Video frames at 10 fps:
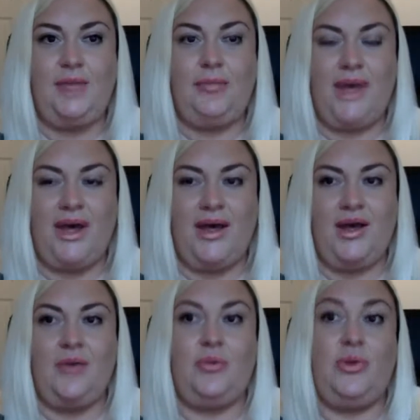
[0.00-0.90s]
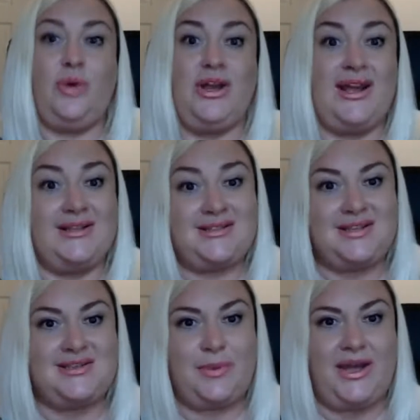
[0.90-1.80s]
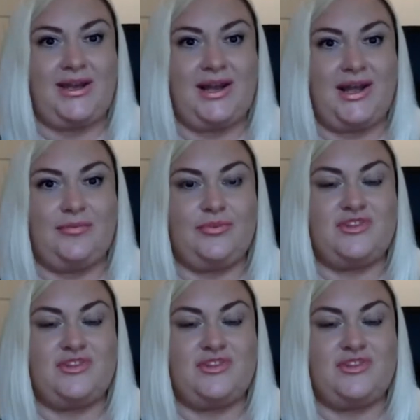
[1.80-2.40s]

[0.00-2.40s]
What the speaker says: but we weren't anticipating it.